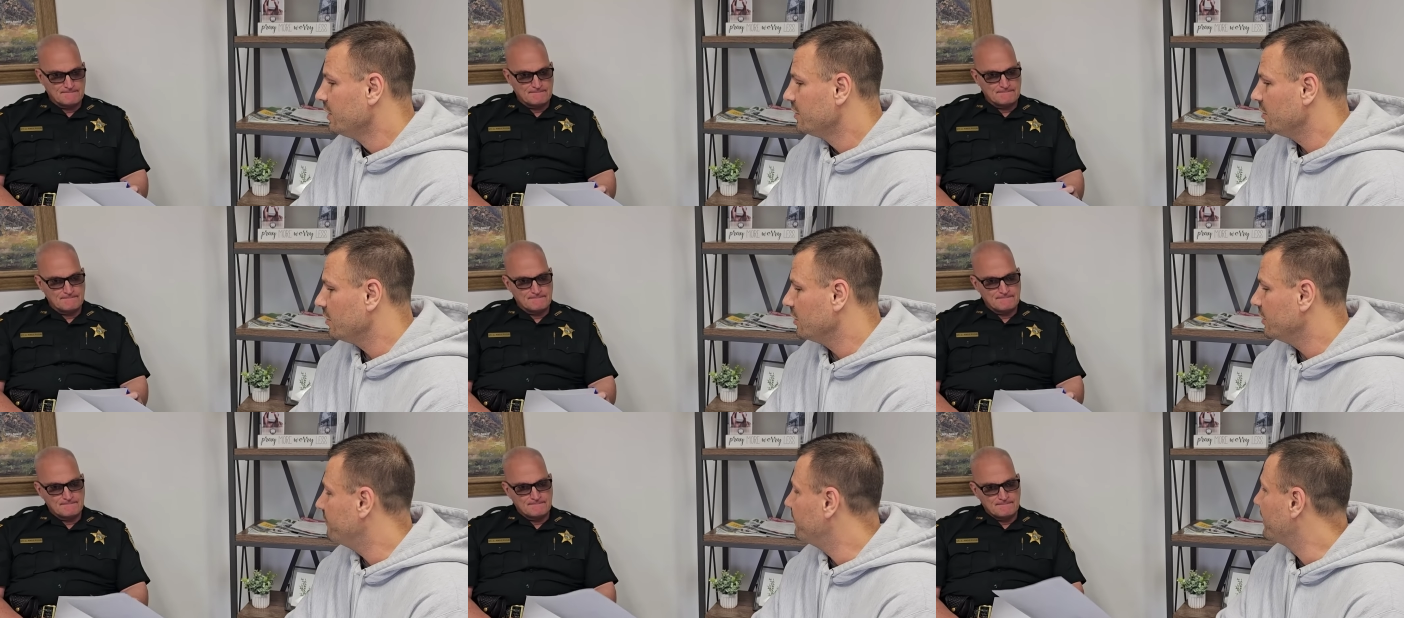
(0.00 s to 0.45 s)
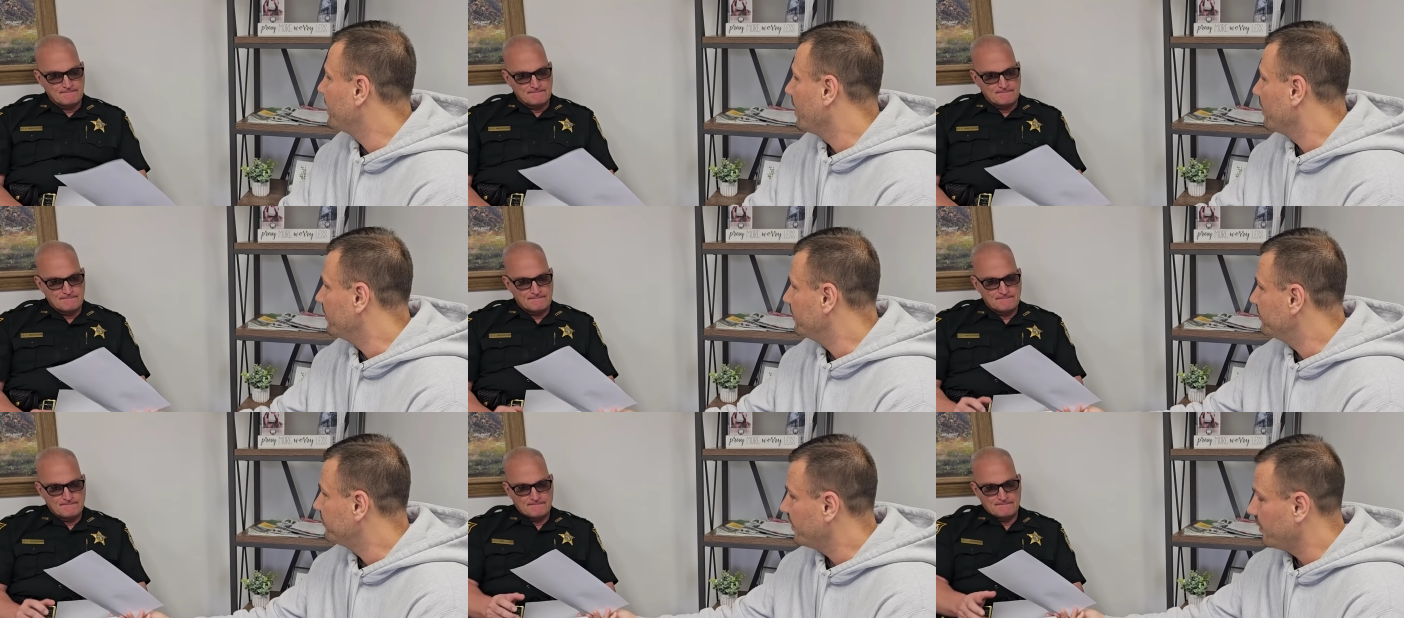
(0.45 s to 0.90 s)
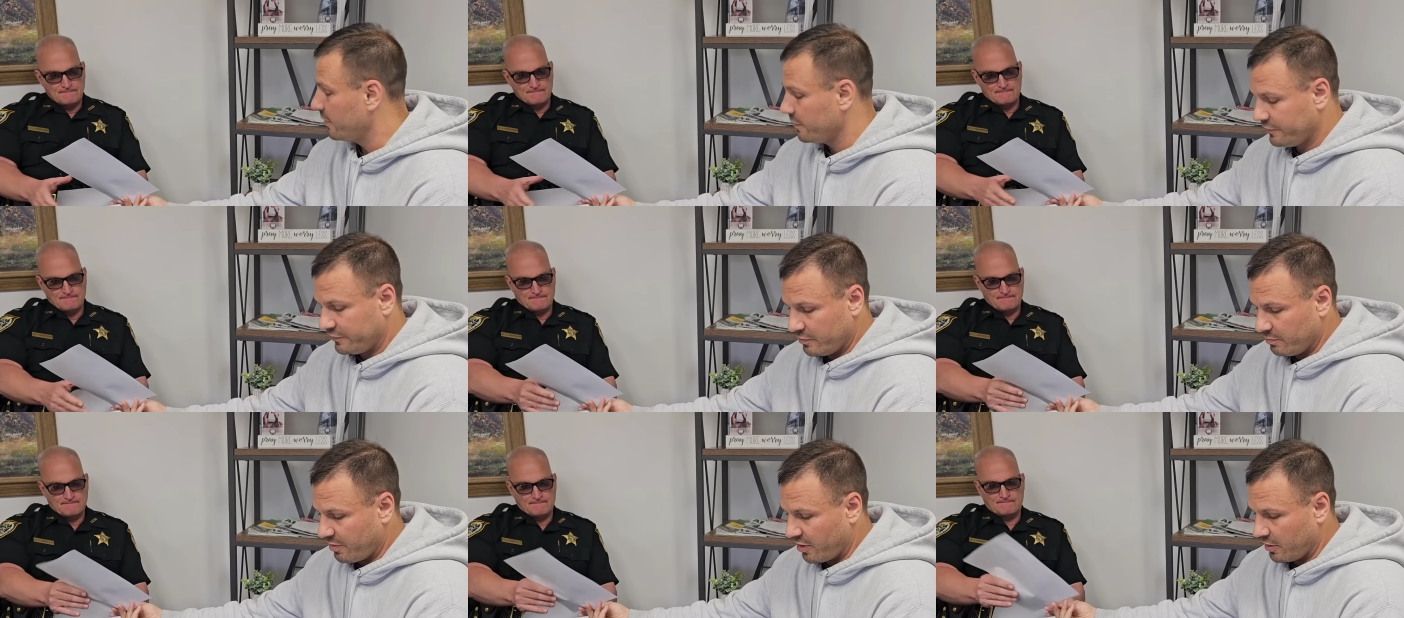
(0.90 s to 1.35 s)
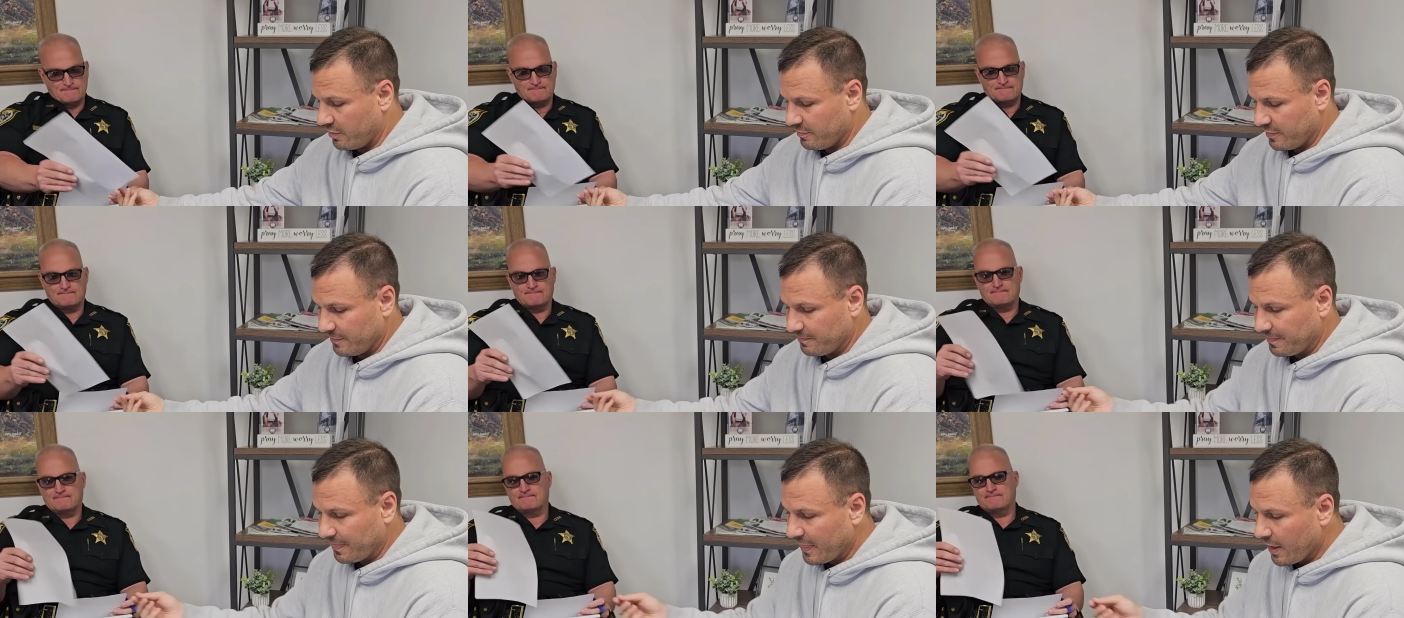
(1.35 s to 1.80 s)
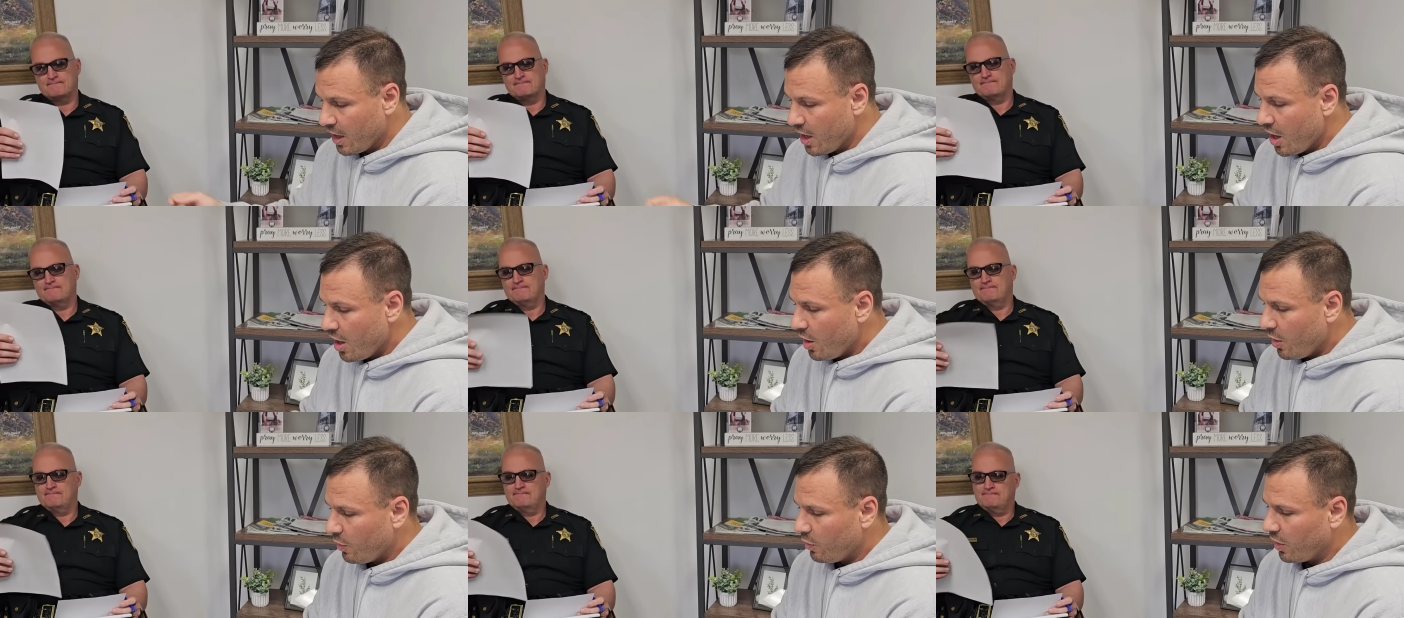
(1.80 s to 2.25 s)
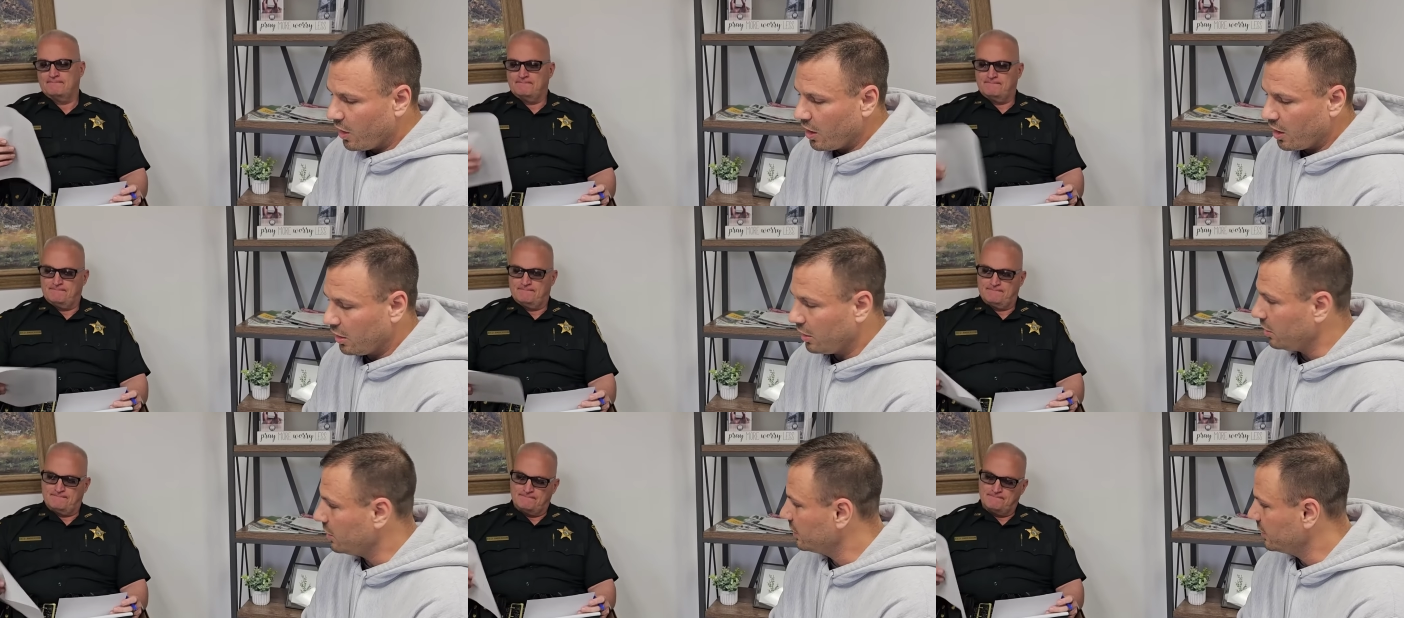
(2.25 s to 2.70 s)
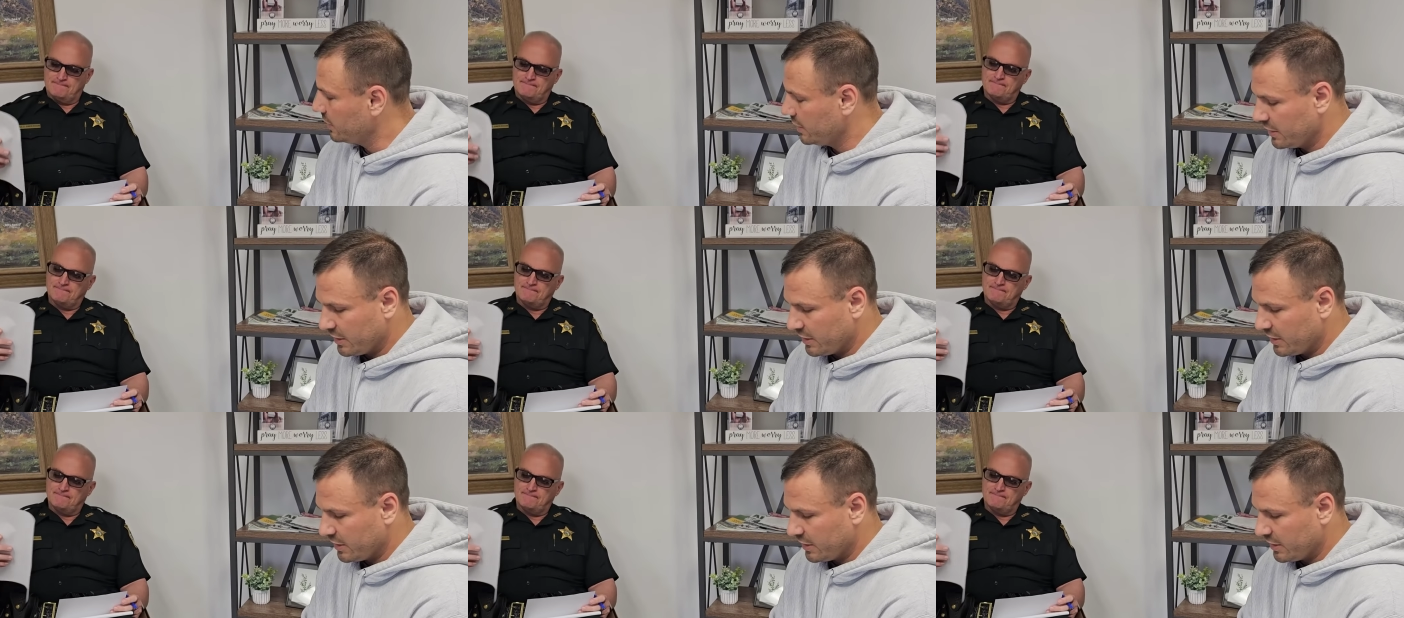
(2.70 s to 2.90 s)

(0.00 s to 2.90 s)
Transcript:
Speaker 1: to the Levy County Sheriff's Department? Well,